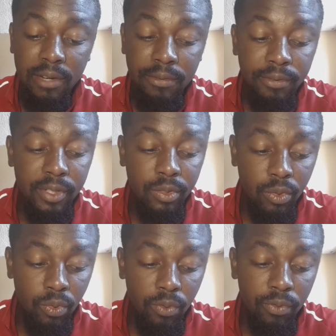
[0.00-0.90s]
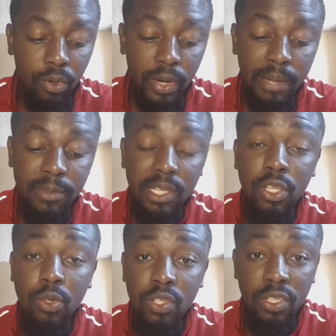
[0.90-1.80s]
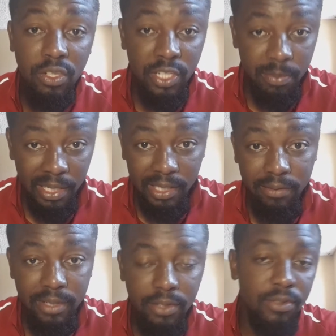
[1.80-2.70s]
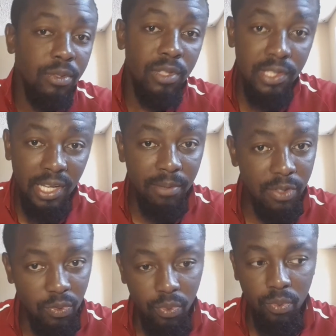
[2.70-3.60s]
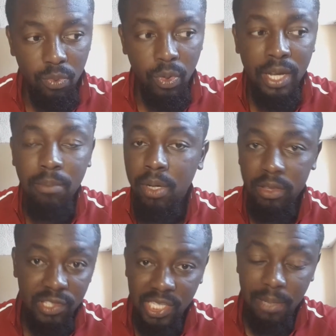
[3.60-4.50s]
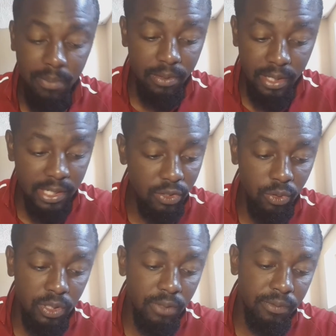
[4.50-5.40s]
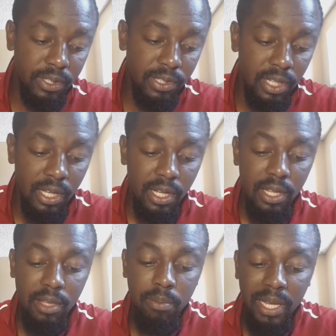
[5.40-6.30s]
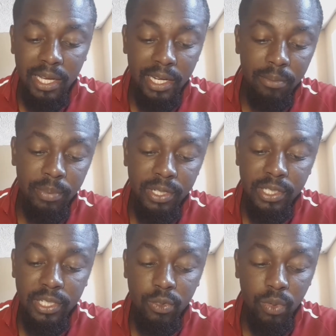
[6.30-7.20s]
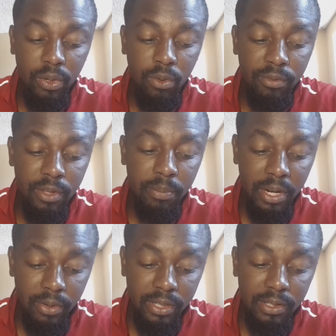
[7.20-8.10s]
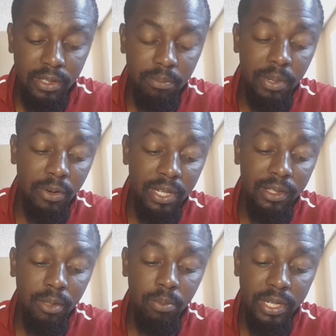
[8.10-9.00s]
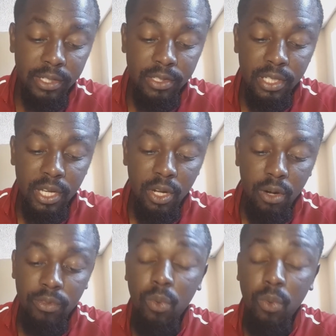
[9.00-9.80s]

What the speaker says: and 52 for rams and ewes respectively. So these animals weigh about the same. There is no difference. The black-headed Persian is one of the parental breeds of the